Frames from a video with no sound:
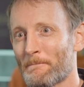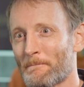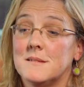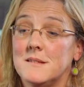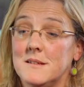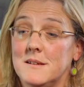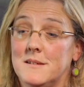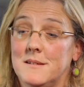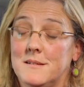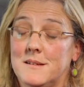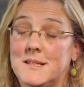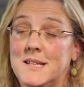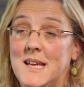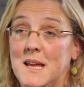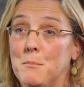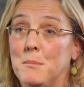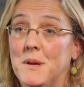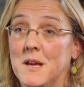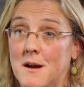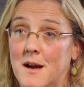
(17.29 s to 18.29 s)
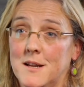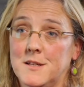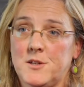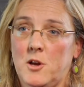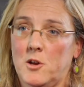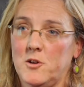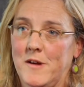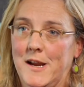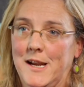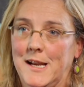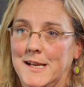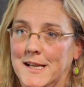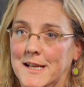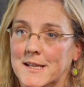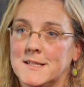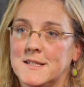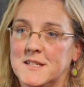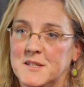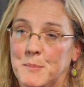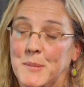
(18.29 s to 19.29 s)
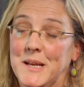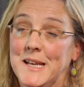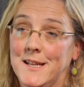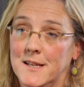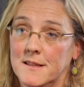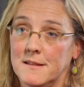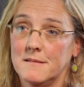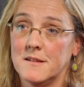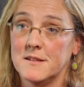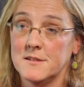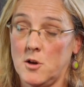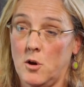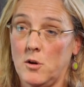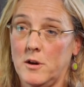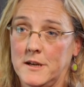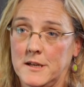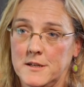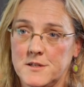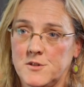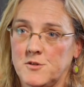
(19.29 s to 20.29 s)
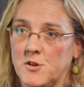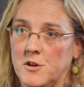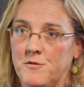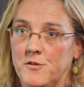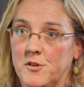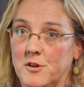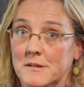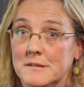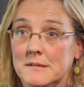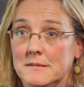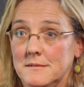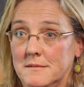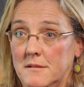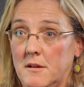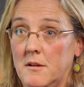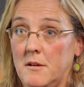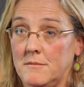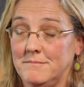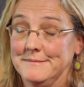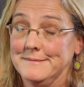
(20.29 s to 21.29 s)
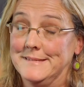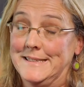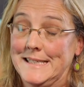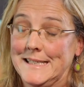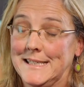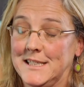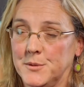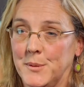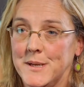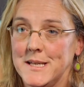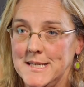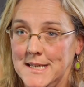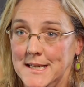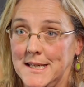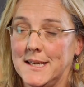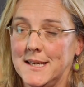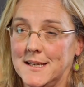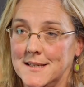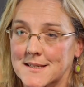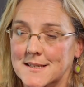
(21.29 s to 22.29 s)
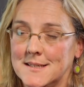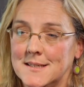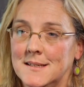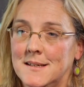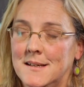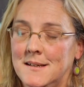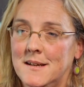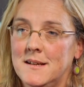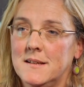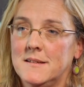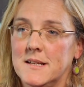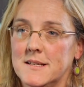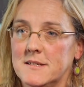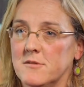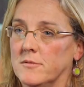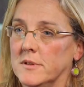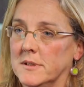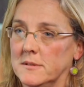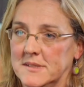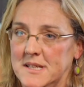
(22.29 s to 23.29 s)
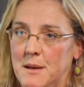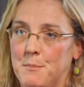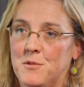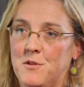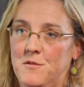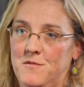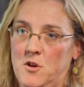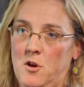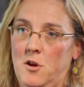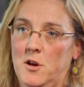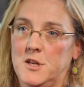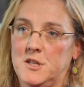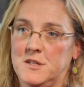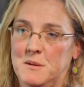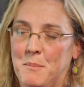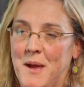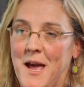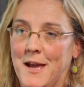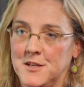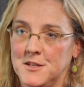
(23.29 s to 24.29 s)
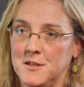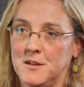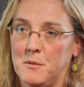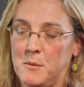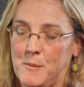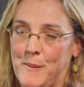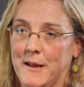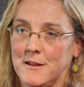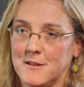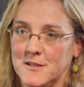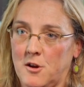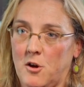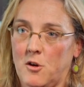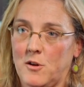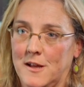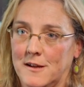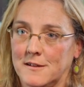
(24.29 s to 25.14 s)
The team behind Solar Analytics has been in the solar industry for nearly 20 years. There's a real depth of knowledge and passion about solar,